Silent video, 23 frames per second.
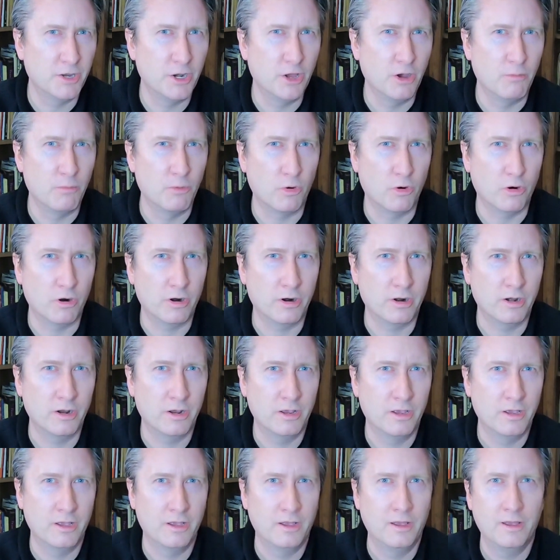no more.
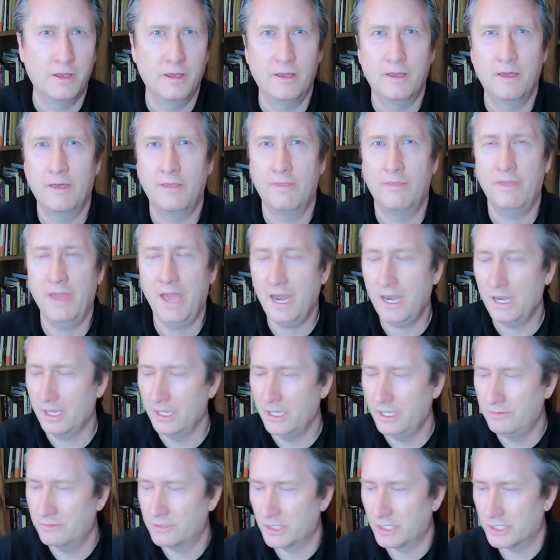That leaves